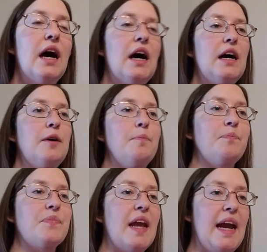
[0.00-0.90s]

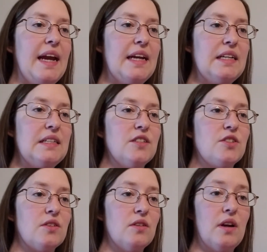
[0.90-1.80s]
And
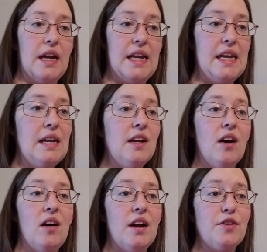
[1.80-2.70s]
he
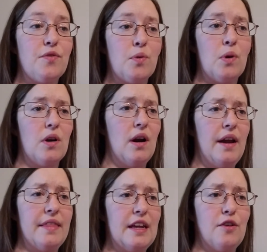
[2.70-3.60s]
got for, I
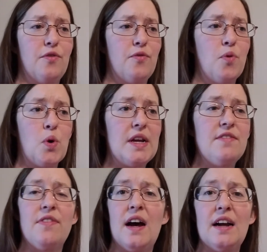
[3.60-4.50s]
think,
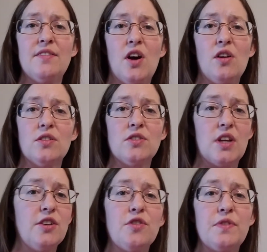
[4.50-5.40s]
$45,
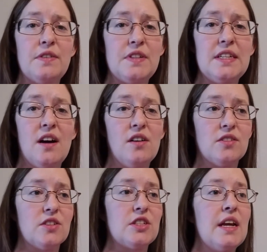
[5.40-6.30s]
under
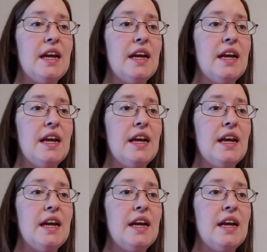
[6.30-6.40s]
$50,